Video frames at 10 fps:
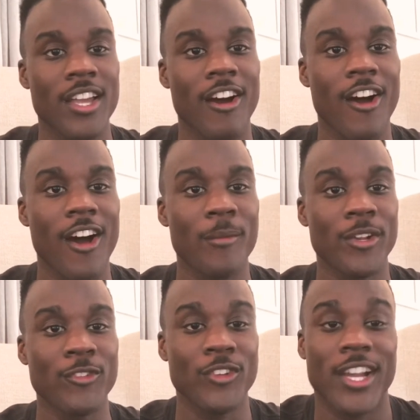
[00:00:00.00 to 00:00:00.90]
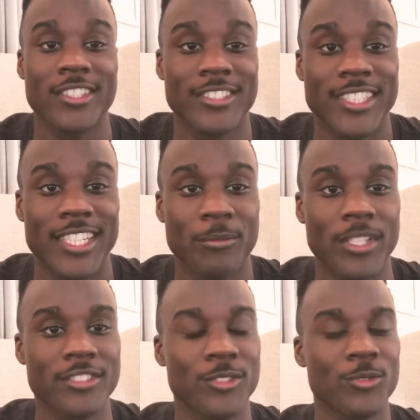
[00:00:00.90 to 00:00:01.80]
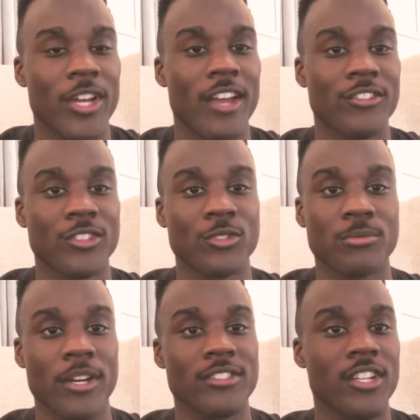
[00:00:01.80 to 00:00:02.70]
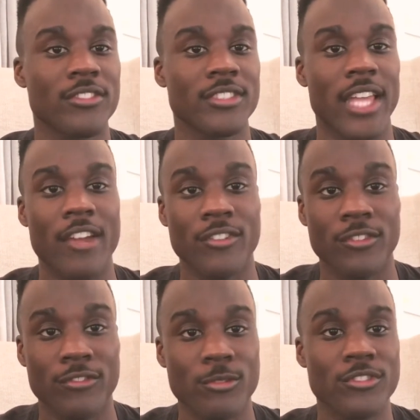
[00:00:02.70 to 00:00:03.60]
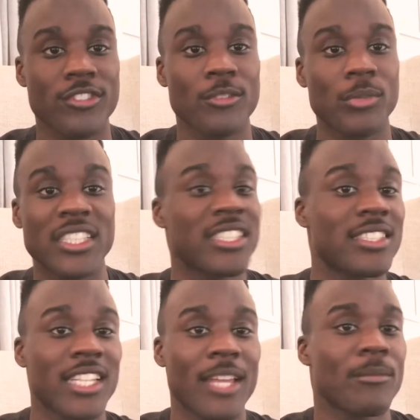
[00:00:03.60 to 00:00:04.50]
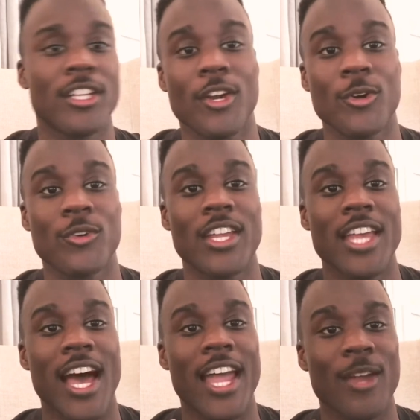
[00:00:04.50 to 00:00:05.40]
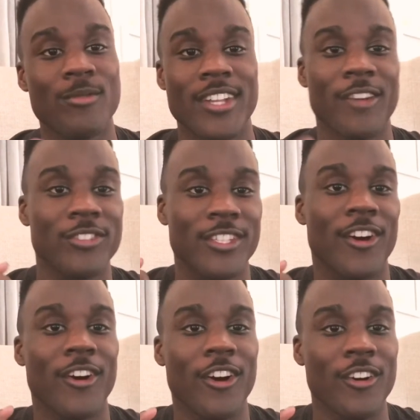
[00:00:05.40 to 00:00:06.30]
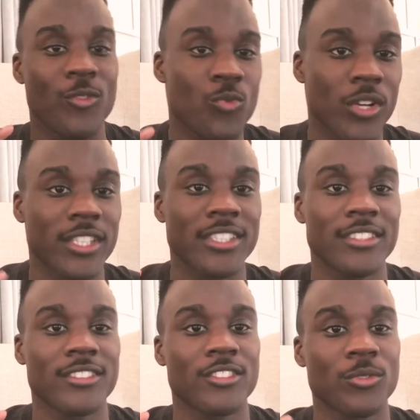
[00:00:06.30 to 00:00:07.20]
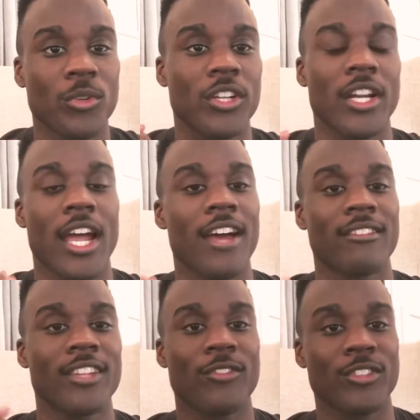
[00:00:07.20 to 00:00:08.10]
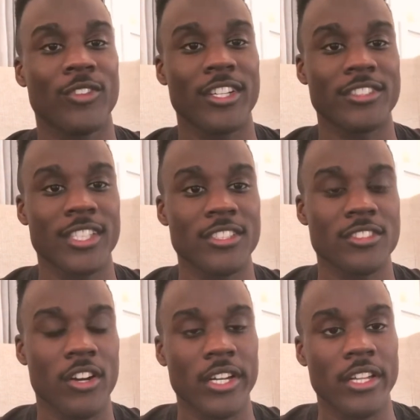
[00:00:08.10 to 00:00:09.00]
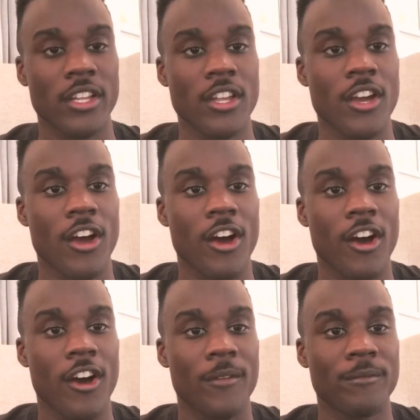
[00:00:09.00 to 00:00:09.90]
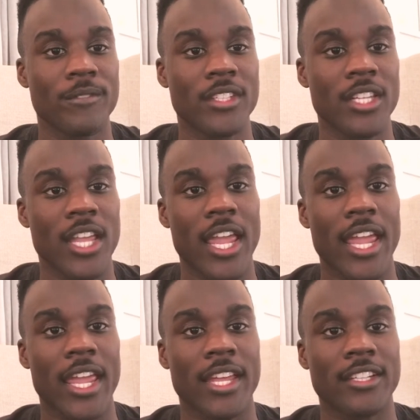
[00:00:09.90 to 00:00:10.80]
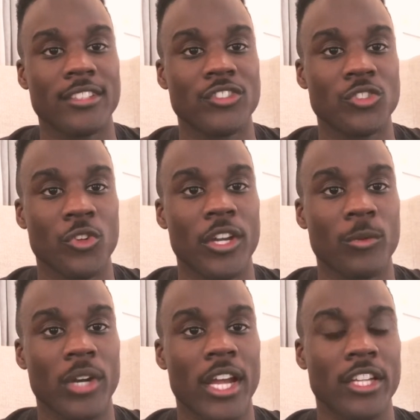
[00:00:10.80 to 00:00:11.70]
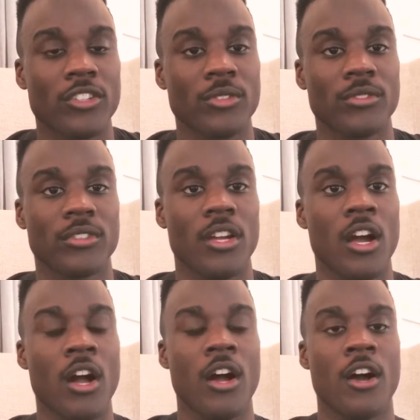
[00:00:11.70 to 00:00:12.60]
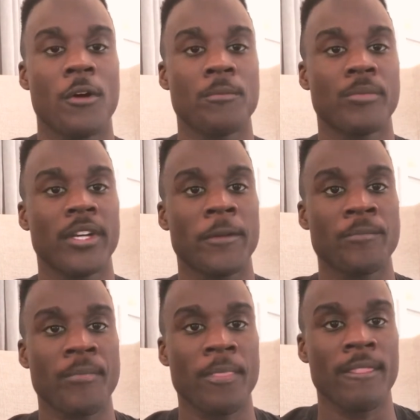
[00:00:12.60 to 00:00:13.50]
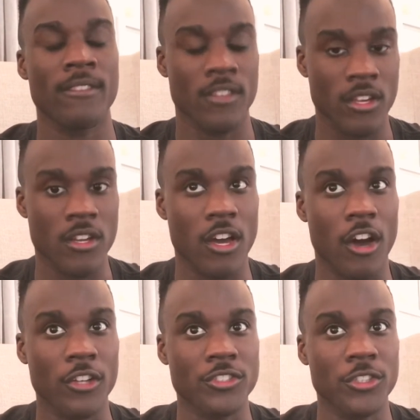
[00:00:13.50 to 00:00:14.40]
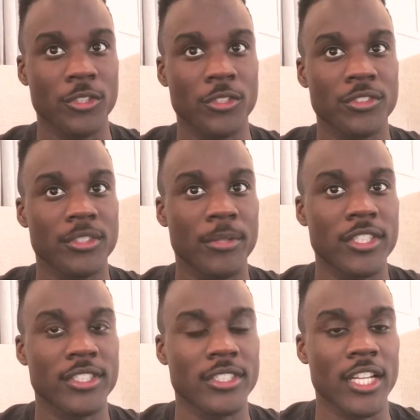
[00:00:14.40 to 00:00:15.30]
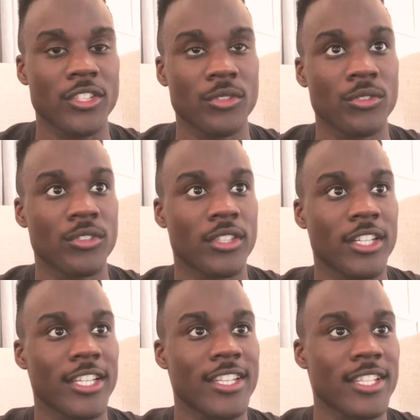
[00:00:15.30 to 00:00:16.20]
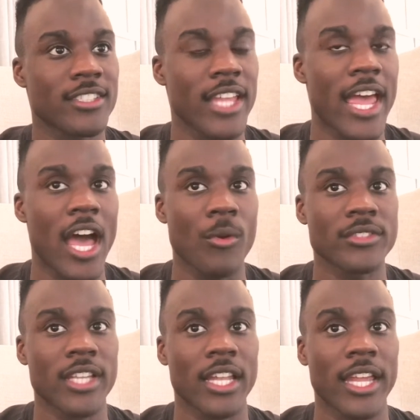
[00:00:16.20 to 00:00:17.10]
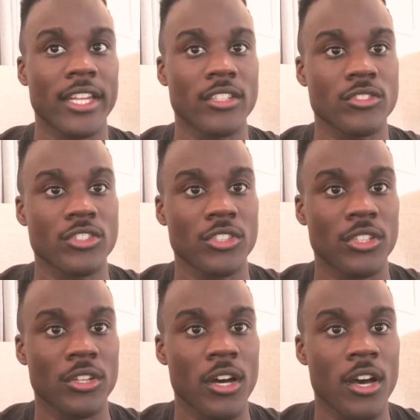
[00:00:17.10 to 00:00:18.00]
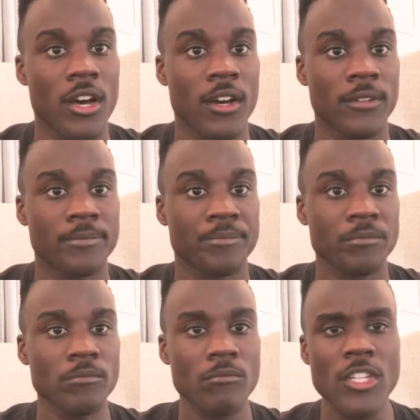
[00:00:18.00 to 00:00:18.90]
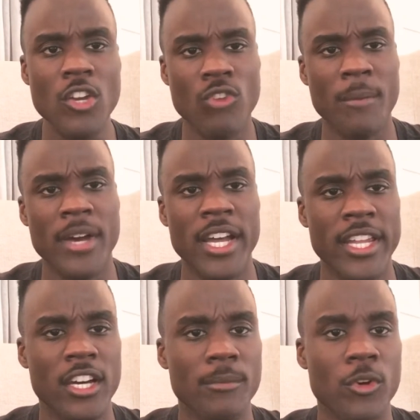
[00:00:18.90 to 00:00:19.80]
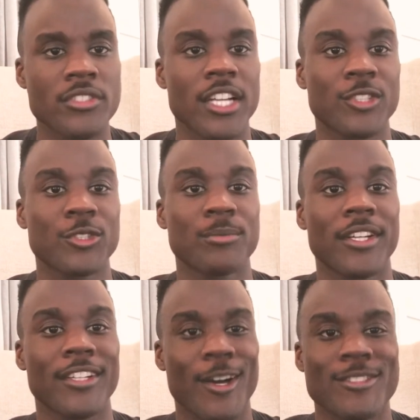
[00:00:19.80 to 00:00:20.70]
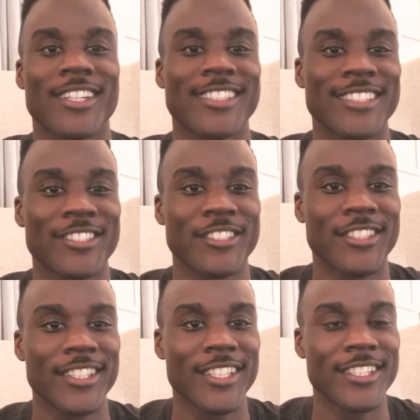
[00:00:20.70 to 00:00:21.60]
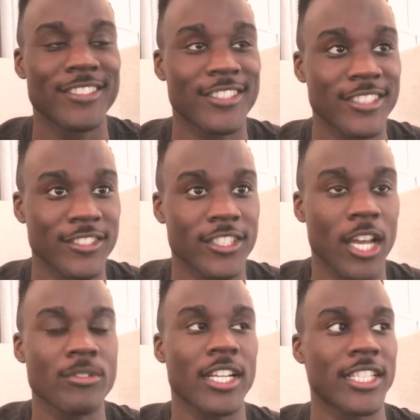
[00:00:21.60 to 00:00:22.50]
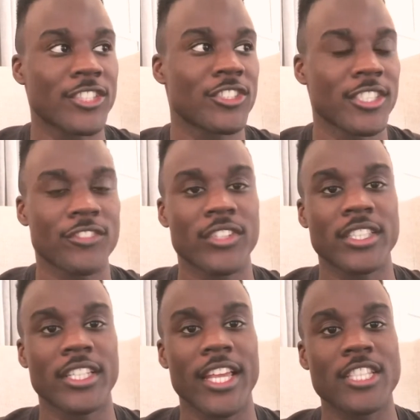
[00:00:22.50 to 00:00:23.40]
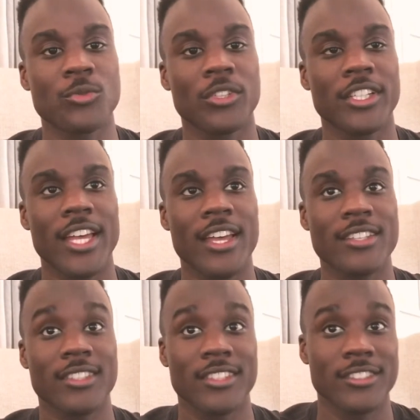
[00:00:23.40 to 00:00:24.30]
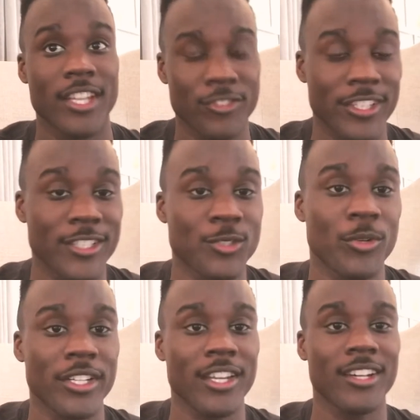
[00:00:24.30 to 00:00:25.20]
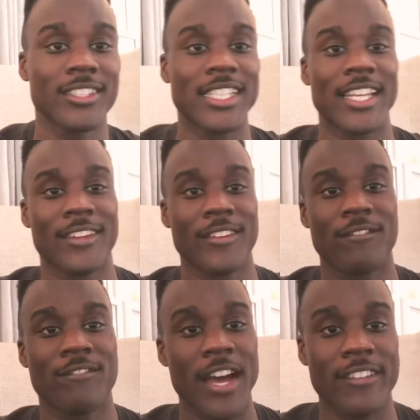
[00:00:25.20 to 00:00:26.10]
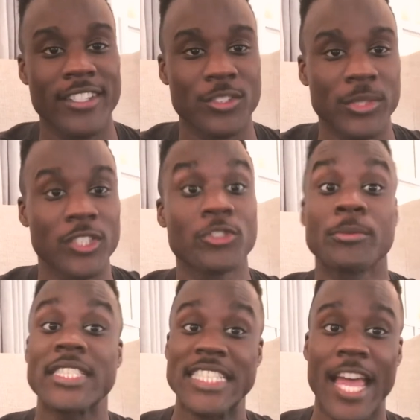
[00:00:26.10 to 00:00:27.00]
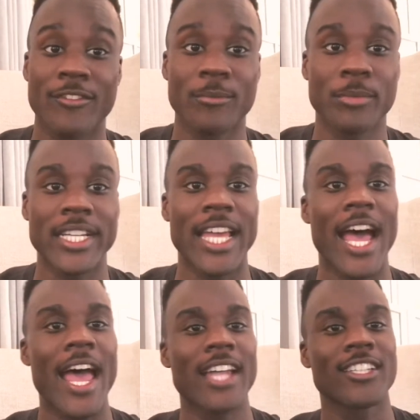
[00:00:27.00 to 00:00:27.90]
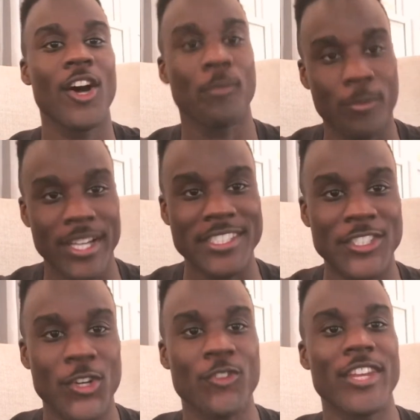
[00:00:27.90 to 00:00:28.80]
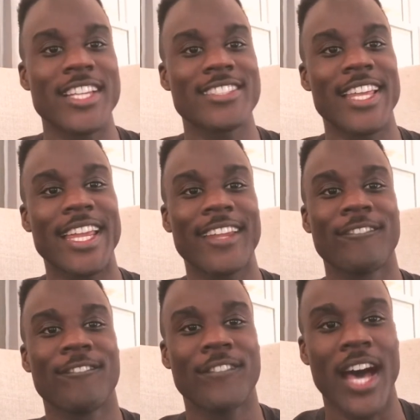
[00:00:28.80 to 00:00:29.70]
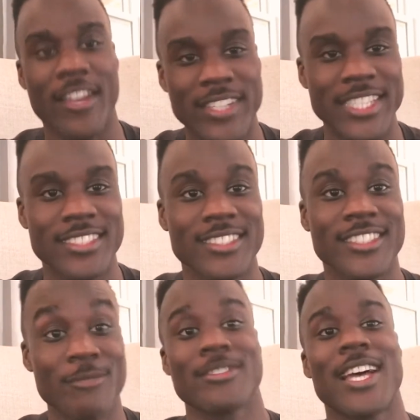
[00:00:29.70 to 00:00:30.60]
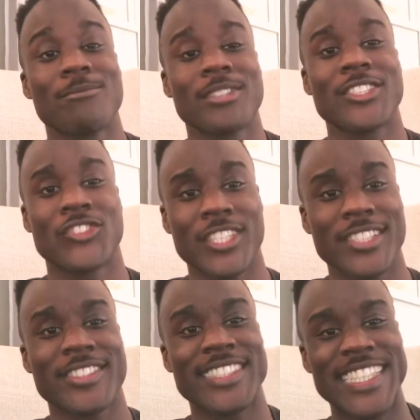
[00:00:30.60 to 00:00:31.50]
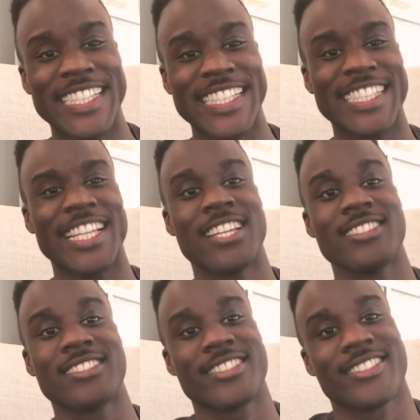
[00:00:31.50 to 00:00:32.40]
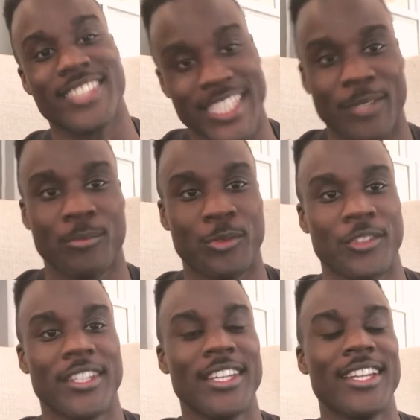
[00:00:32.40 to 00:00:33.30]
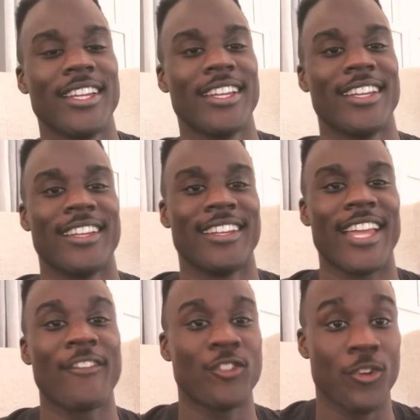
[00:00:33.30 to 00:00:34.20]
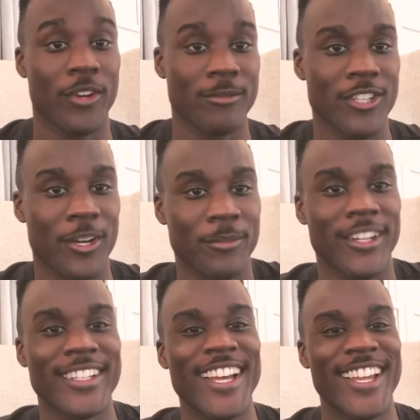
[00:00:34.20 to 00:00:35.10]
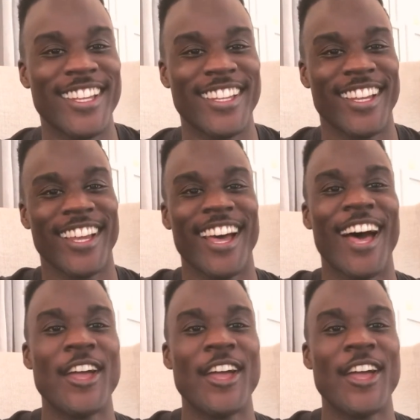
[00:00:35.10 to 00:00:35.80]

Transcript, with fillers: Um, and if you guys need me to ever use my services ever in the future, please let me know. I am definitely willing to work. I'm definitely ready to get started um, and showing what I can do. Um, but also, some other I do next to that, I would say I like to um, wear my uh, motorcycle, my Kawasaki Ninja, six, Kawasaki Ninja 650, as well as I definitely like to work out five days a week. It used to be seven, but I had to humble myself and say five days because sometimes I just need sleep, if you know what I'm talking about.